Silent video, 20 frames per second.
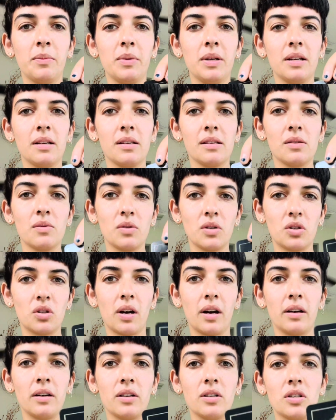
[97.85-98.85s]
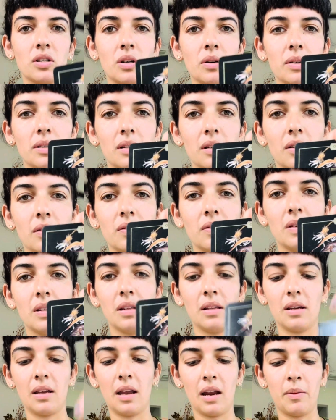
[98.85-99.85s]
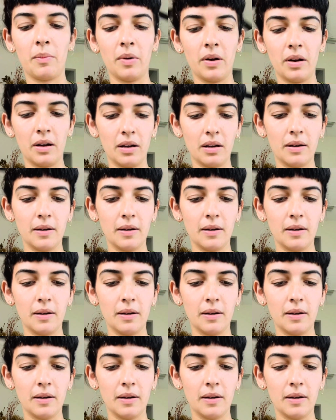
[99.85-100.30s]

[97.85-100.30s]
because it was trying to show itself to the camera.